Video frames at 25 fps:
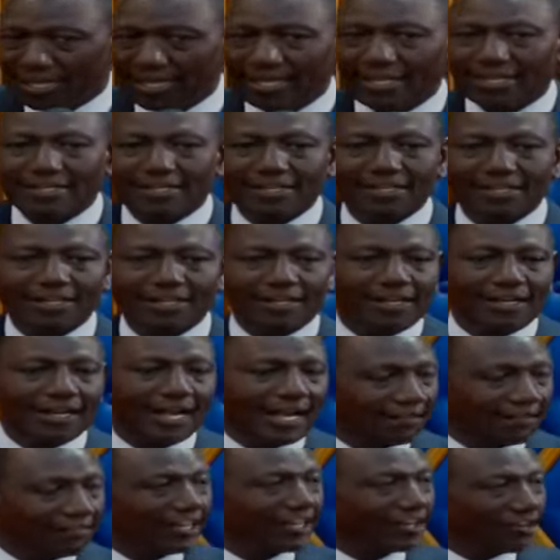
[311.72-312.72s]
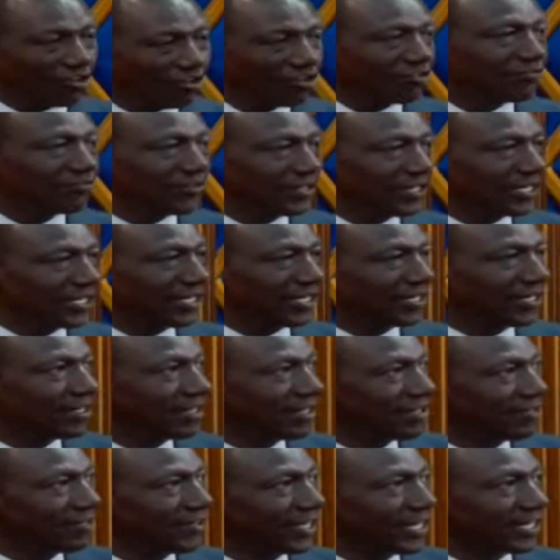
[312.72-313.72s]
And I am very
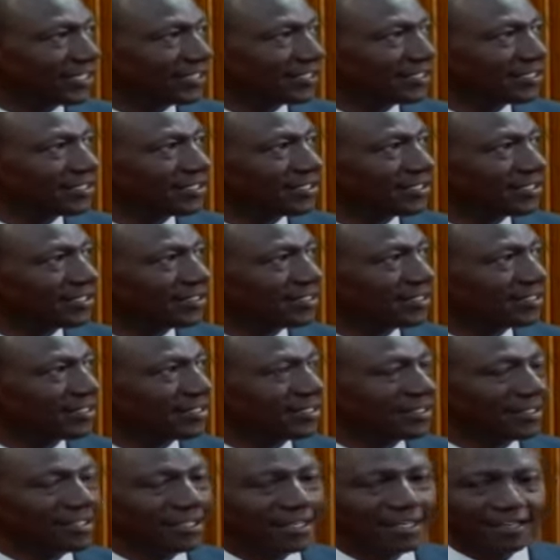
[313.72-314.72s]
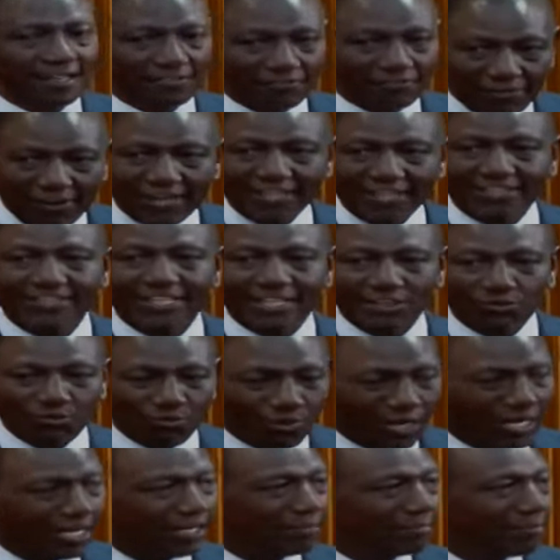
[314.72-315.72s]
confident that the fact that
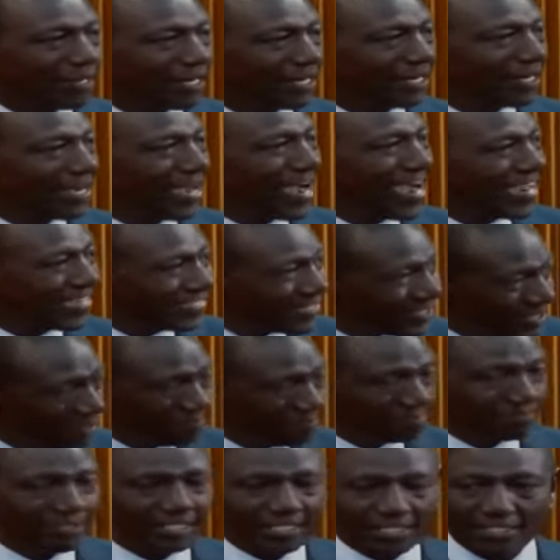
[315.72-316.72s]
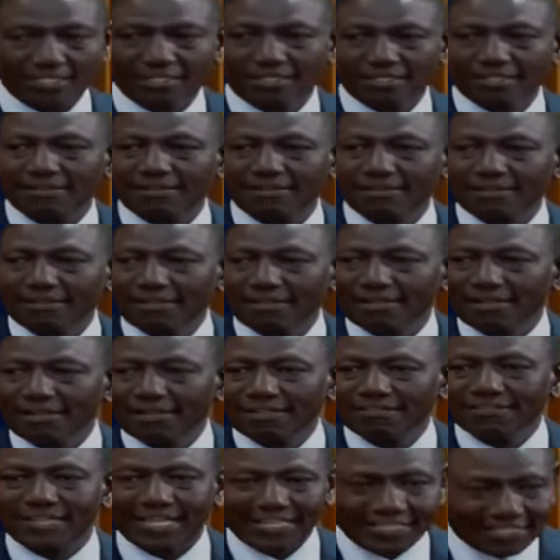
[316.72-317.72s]
World Bank accepted
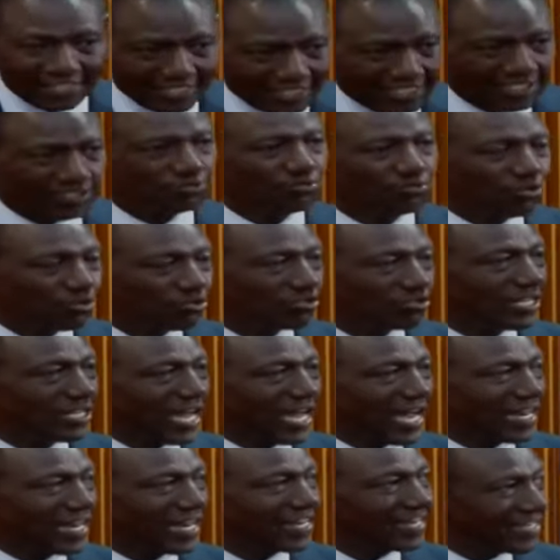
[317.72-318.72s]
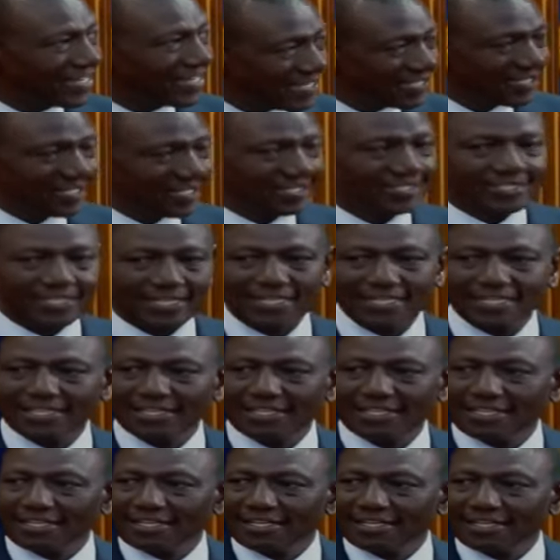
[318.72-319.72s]
that this was a
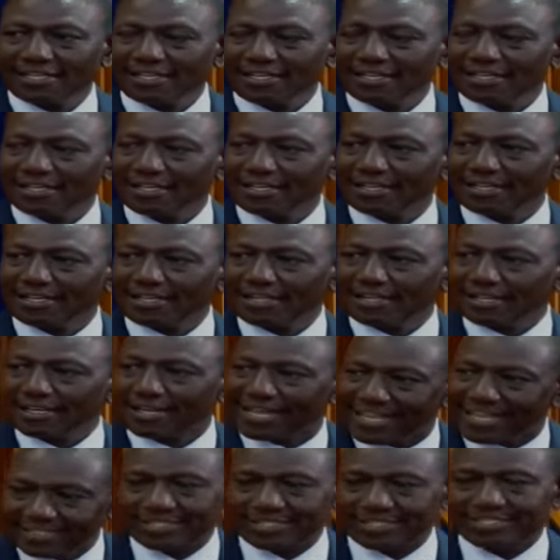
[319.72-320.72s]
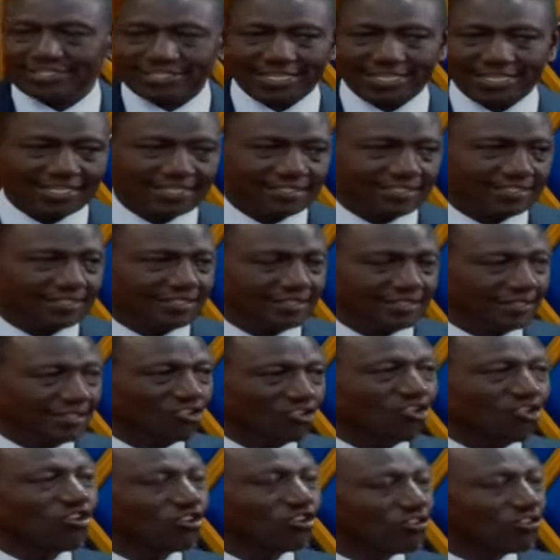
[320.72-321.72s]
necessary exercise
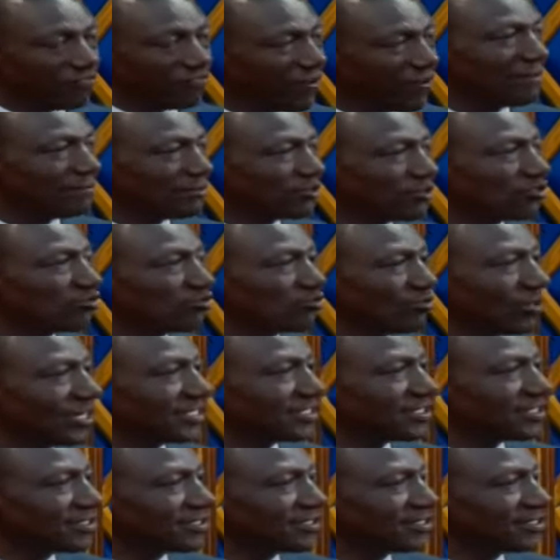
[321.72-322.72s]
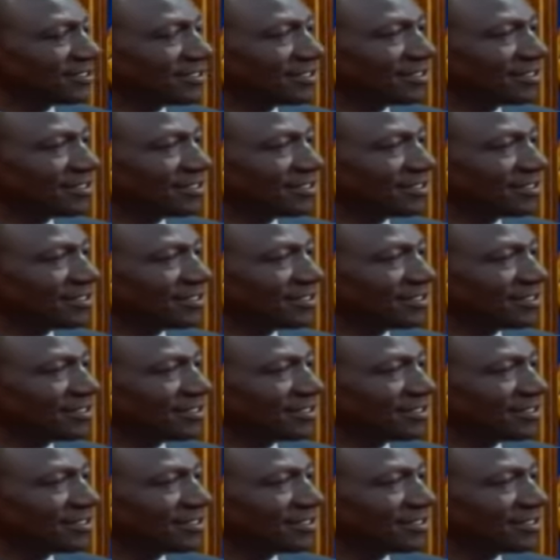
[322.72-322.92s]
confirms to us